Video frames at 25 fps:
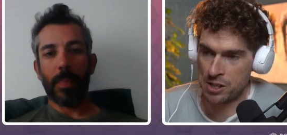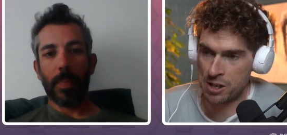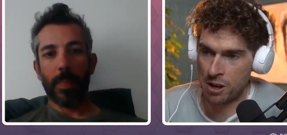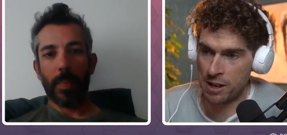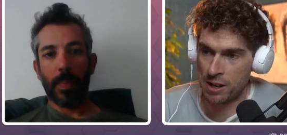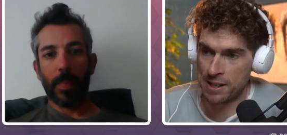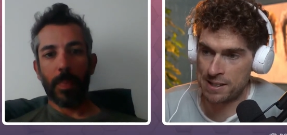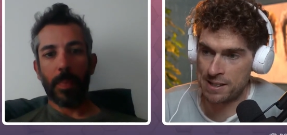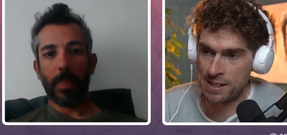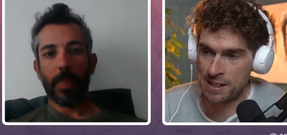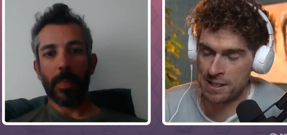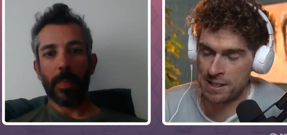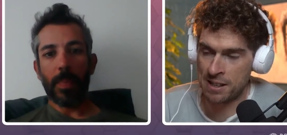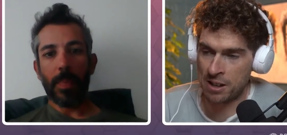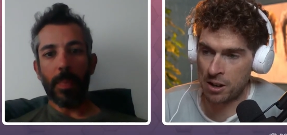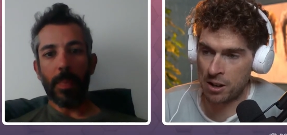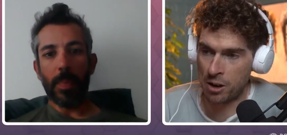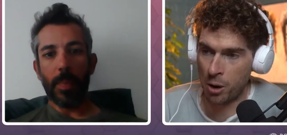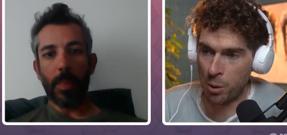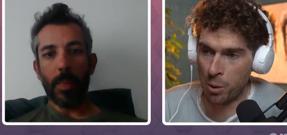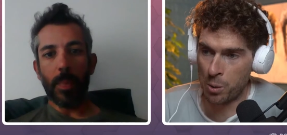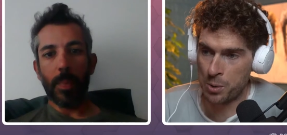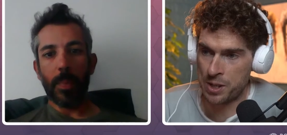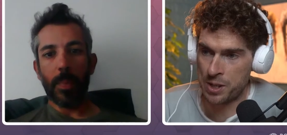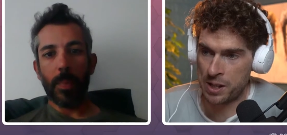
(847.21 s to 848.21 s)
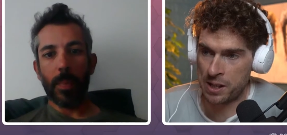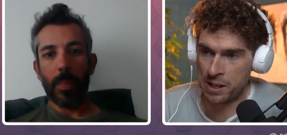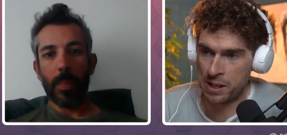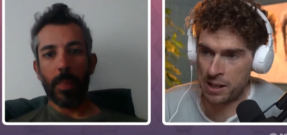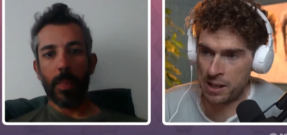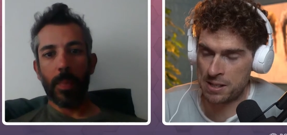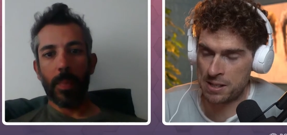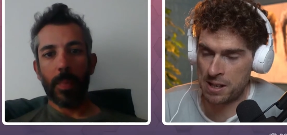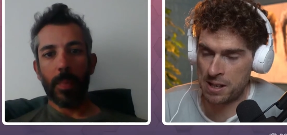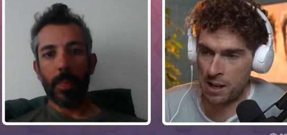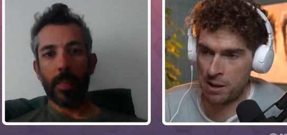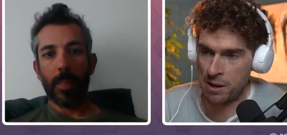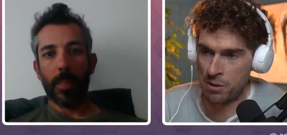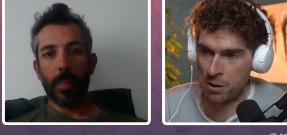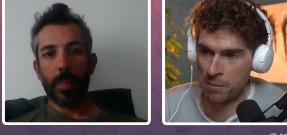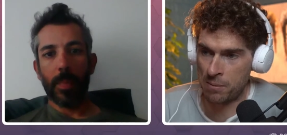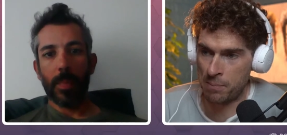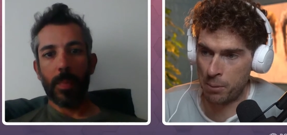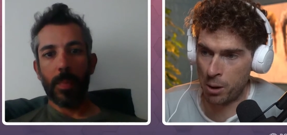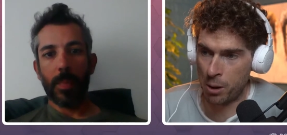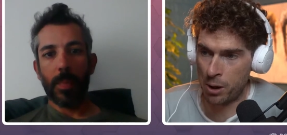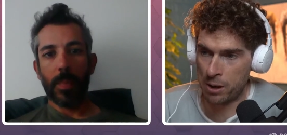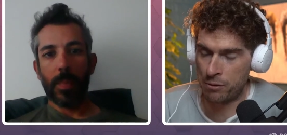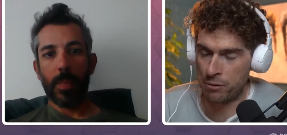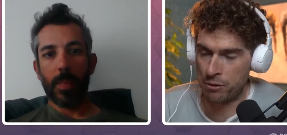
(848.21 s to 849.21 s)
Speaker 1: I didn't go to the next town and
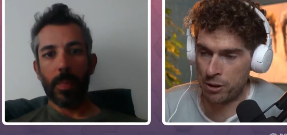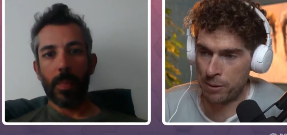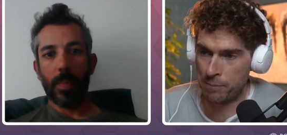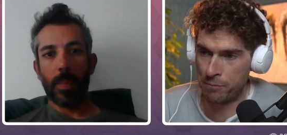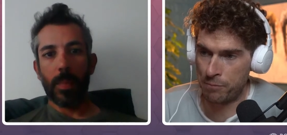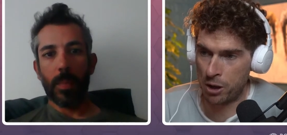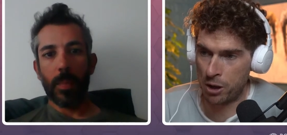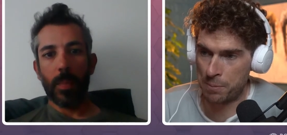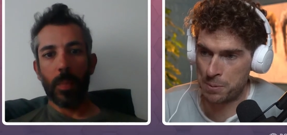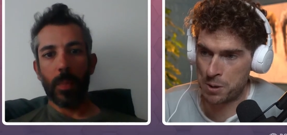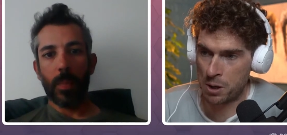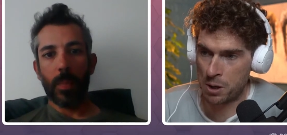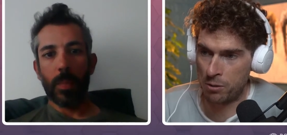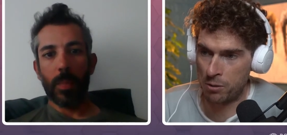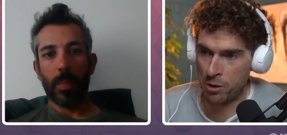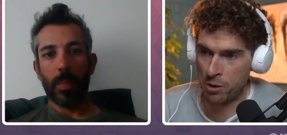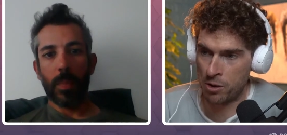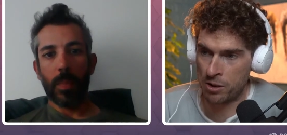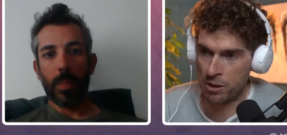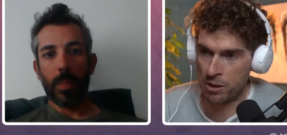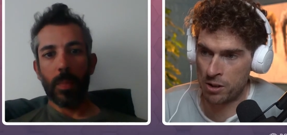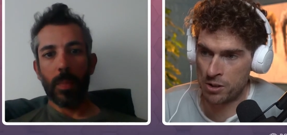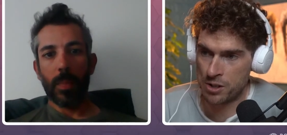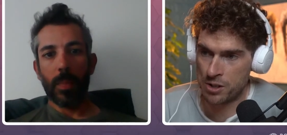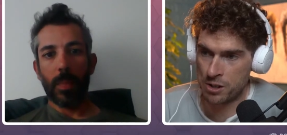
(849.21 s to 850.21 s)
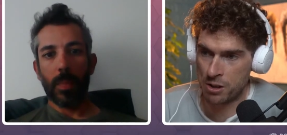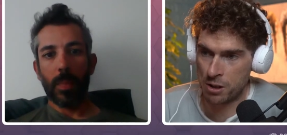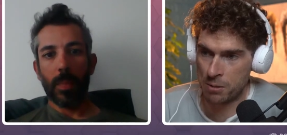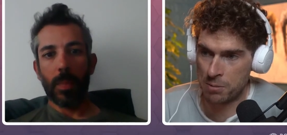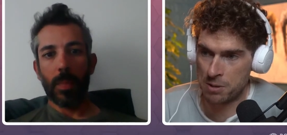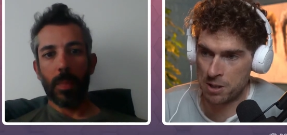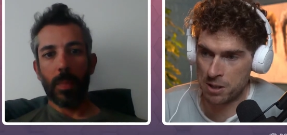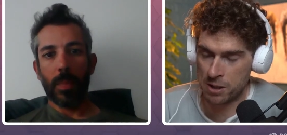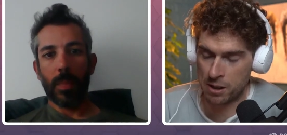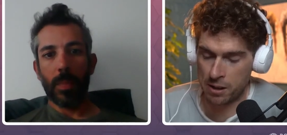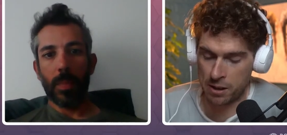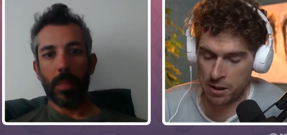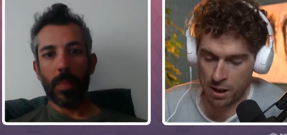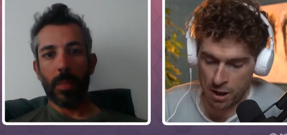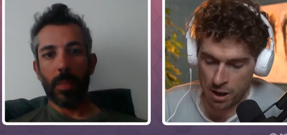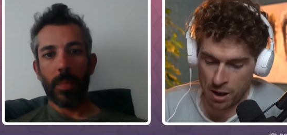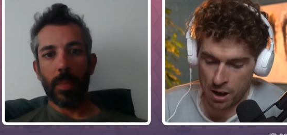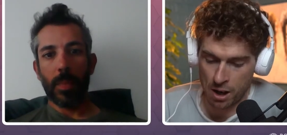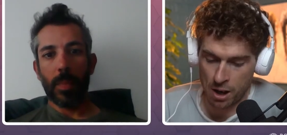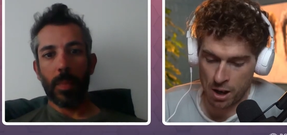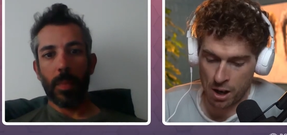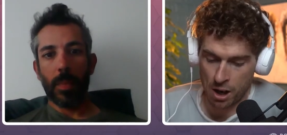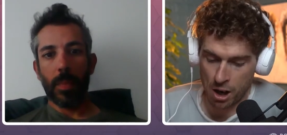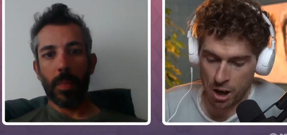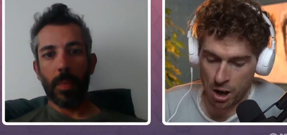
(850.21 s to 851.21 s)
buy flip flops or runners. I was like,
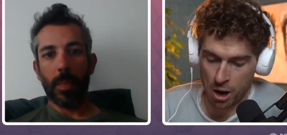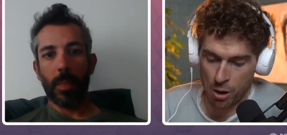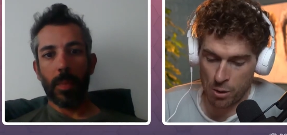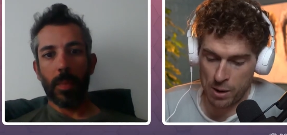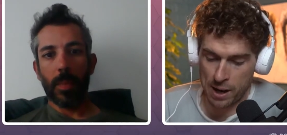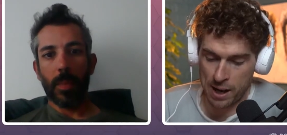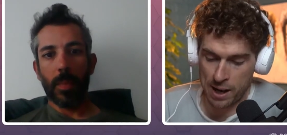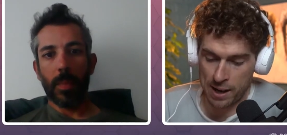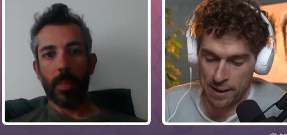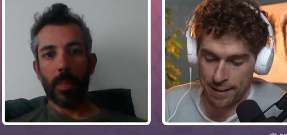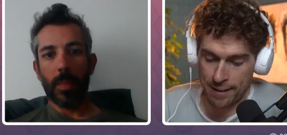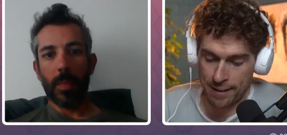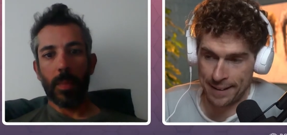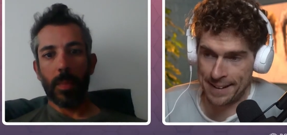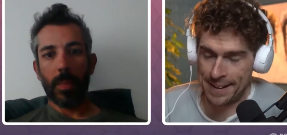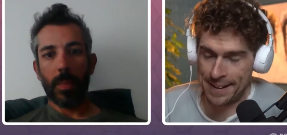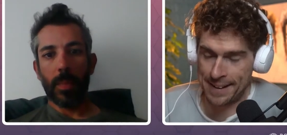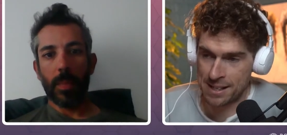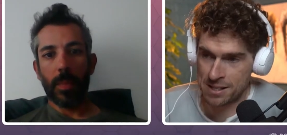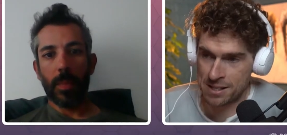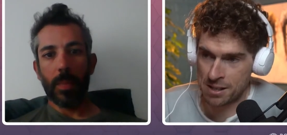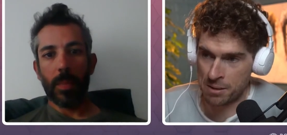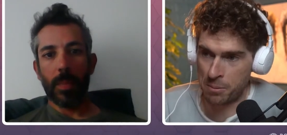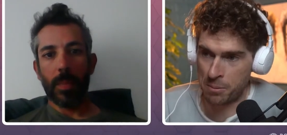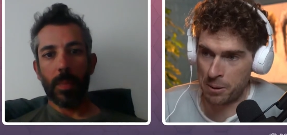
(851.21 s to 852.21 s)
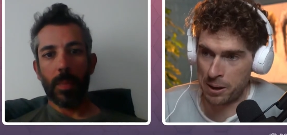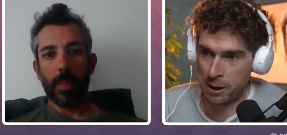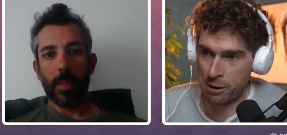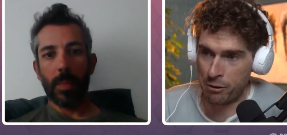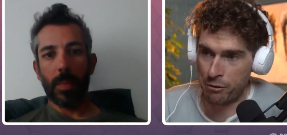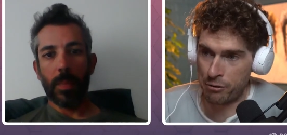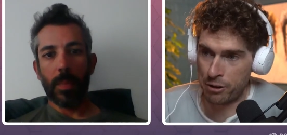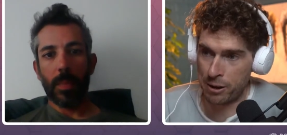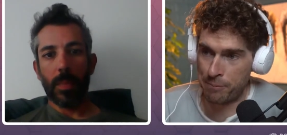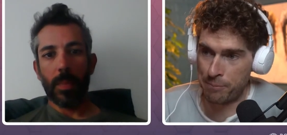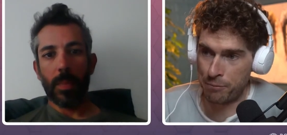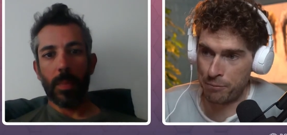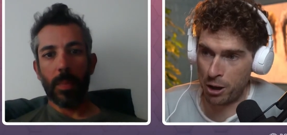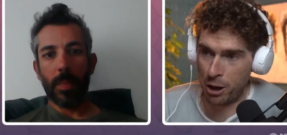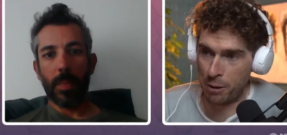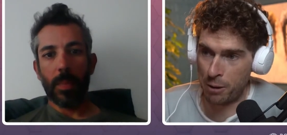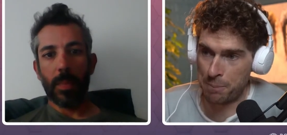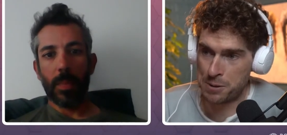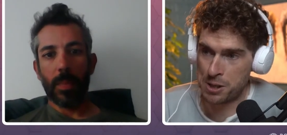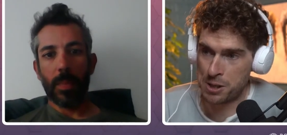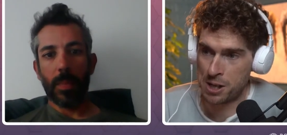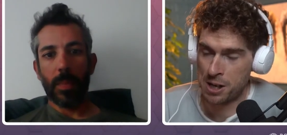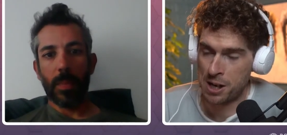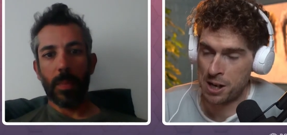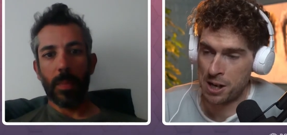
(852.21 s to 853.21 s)
okay, I guess I'm without flip
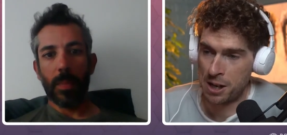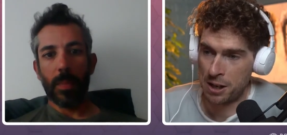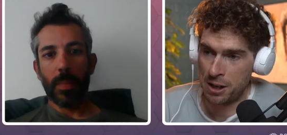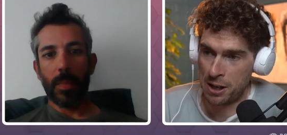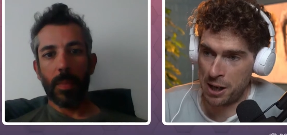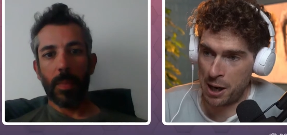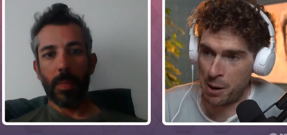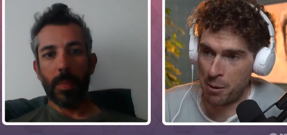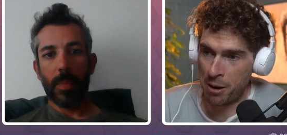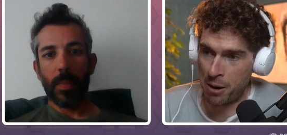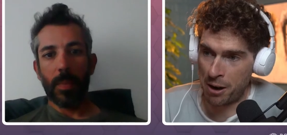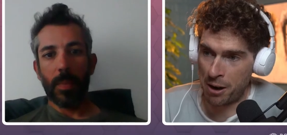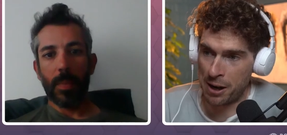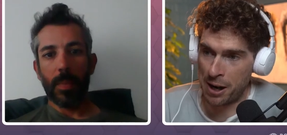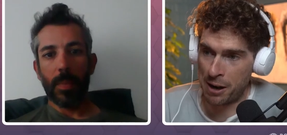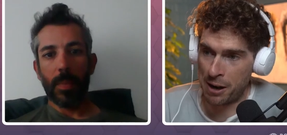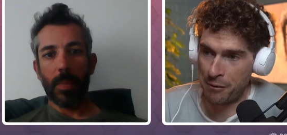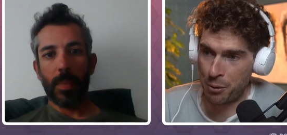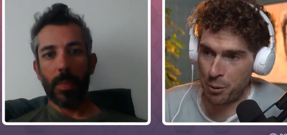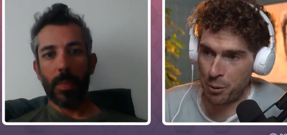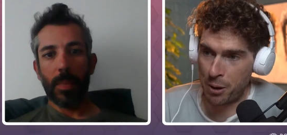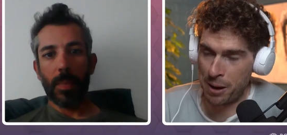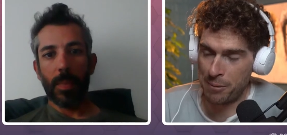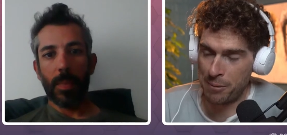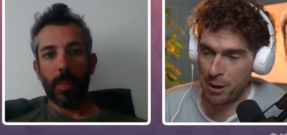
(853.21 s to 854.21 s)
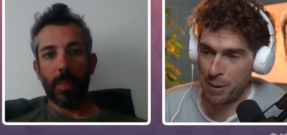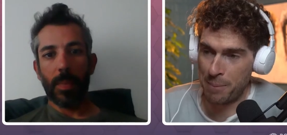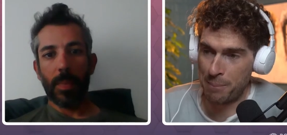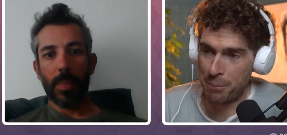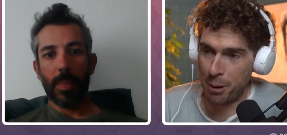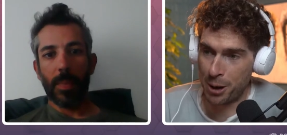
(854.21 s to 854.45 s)
flops. Now I'm going to have to wear my bike